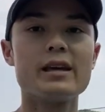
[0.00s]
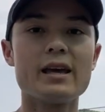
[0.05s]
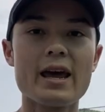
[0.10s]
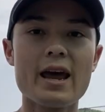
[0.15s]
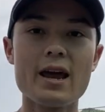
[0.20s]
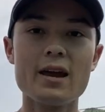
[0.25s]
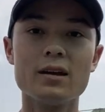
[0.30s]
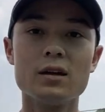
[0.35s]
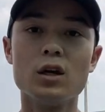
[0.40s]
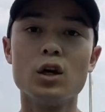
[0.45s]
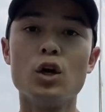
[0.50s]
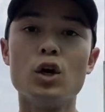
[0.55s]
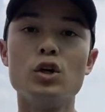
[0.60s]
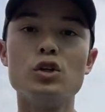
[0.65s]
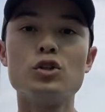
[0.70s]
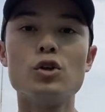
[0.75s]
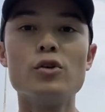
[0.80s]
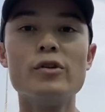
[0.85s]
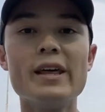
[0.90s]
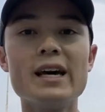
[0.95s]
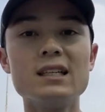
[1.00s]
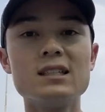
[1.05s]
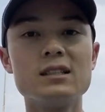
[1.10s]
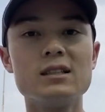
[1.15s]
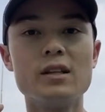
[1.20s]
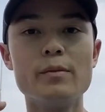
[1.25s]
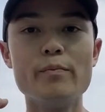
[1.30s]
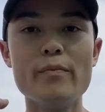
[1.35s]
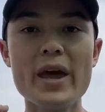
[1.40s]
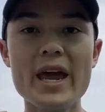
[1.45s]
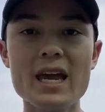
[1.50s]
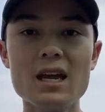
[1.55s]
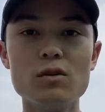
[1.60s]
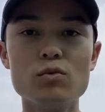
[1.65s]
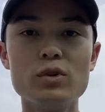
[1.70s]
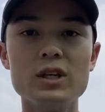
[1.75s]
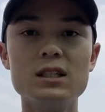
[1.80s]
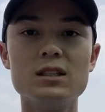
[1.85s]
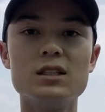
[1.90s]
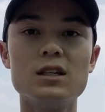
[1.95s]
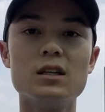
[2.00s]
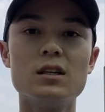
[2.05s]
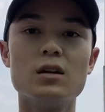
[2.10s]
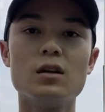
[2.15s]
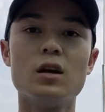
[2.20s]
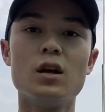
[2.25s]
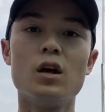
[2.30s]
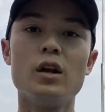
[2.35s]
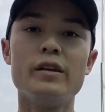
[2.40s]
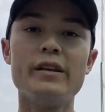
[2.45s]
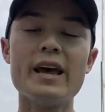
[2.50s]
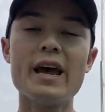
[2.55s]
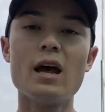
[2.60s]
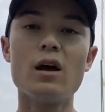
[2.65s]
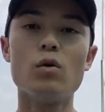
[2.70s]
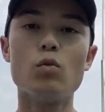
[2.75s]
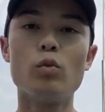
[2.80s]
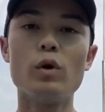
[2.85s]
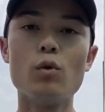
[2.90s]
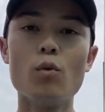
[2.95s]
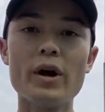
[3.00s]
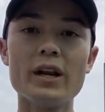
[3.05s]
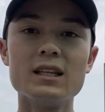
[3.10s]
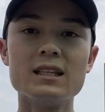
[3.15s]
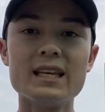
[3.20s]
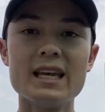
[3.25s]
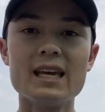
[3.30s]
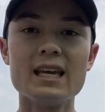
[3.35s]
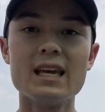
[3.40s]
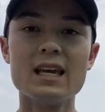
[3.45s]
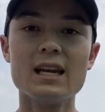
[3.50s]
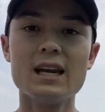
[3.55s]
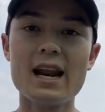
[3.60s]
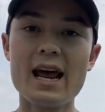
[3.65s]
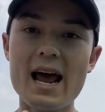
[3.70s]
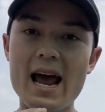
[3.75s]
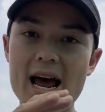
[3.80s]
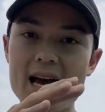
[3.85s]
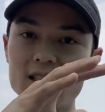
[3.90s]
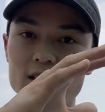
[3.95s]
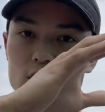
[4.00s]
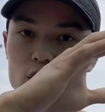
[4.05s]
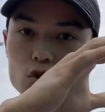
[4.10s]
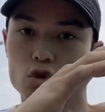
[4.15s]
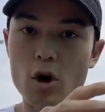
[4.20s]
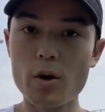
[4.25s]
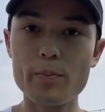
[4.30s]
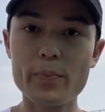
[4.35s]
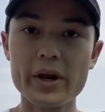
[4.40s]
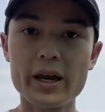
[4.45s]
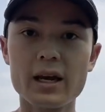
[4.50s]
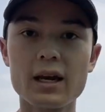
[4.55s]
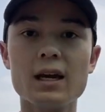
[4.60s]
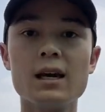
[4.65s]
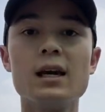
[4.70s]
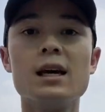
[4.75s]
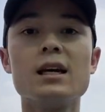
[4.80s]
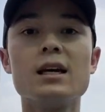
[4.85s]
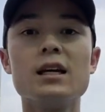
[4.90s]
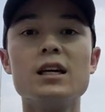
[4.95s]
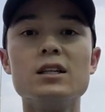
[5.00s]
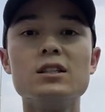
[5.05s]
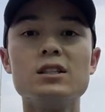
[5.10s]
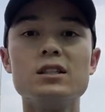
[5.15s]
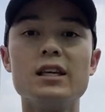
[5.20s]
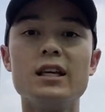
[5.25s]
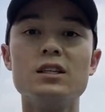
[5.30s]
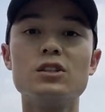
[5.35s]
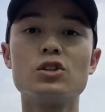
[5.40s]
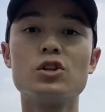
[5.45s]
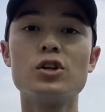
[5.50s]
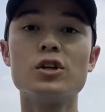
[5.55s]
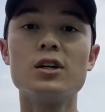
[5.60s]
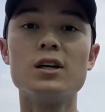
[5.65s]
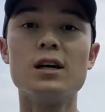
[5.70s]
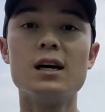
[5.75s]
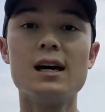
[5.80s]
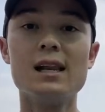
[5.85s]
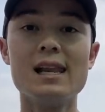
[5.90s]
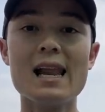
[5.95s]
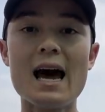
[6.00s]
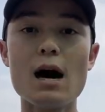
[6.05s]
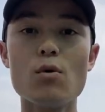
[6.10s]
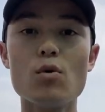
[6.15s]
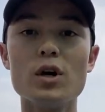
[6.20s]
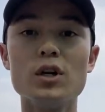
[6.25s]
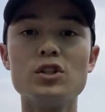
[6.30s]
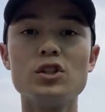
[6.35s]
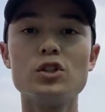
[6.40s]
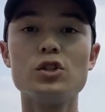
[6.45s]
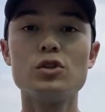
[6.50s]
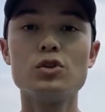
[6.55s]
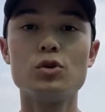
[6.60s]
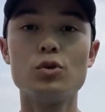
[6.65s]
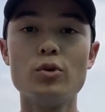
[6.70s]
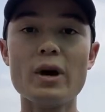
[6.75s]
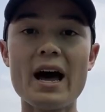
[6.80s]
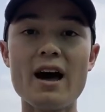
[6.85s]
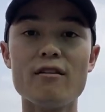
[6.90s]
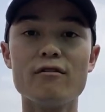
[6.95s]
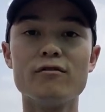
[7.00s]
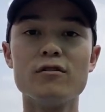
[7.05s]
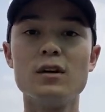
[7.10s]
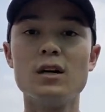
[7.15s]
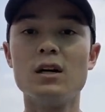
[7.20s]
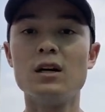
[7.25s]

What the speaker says: Okay, so that's the main reason that we want to take it as it's dropping, because it's going to allow us to have